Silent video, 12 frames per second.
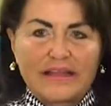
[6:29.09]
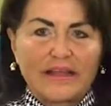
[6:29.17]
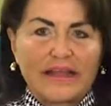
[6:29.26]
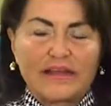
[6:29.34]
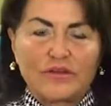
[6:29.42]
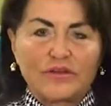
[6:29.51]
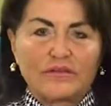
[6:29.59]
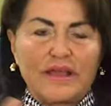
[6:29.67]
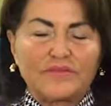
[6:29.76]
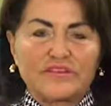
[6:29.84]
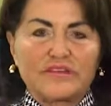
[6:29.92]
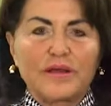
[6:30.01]
Like I didn't
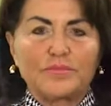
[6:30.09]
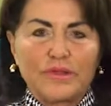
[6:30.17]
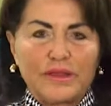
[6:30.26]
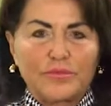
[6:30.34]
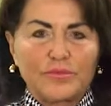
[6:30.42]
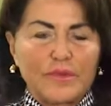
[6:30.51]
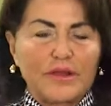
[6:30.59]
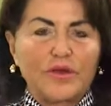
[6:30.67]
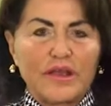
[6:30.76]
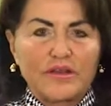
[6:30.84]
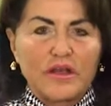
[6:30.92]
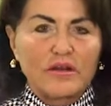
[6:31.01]
have to stop playing with my
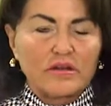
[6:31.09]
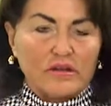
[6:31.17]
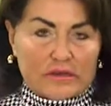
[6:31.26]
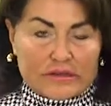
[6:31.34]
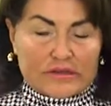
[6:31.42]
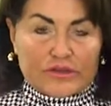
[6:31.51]
granddaughter,